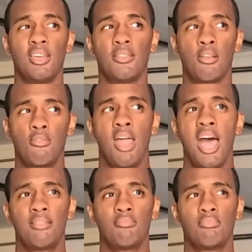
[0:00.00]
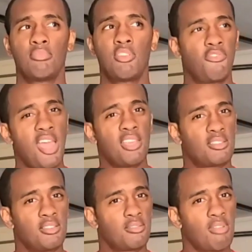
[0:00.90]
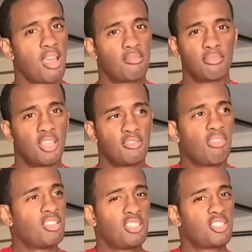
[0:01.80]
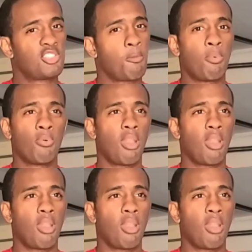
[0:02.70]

they're not the fastest. Like, that's just simple.